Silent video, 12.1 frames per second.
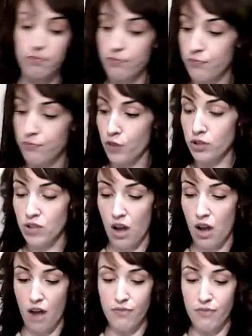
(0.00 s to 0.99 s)
First
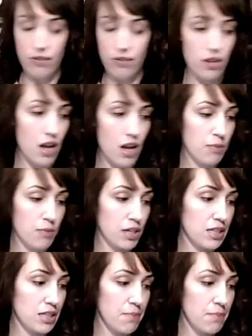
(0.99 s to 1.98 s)
off, I'm going
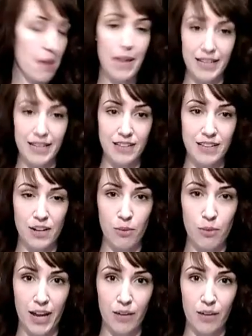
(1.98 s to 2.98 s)
to clip my bangs out of the
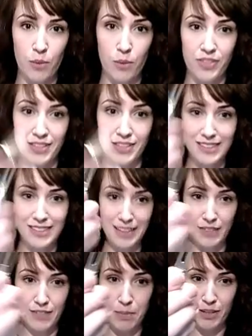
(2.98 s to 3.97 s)
way with this
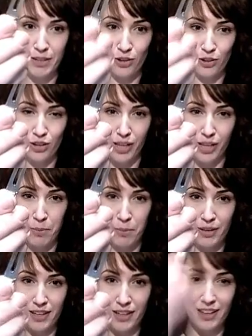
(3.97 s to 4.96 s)
lovely pin curl clip.
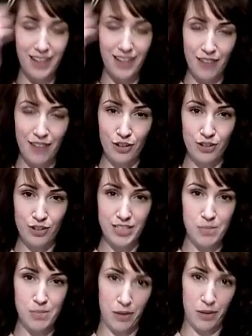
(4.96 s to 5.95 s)
Every girl
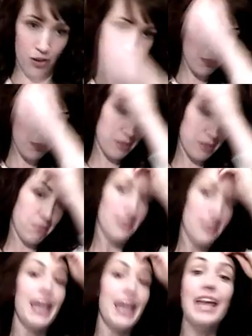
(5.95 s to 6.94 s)
needs pin curl clips
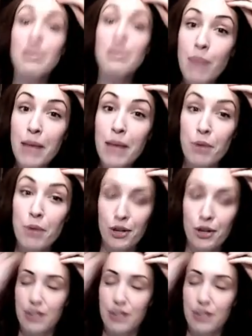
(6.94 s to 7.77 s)
in my book.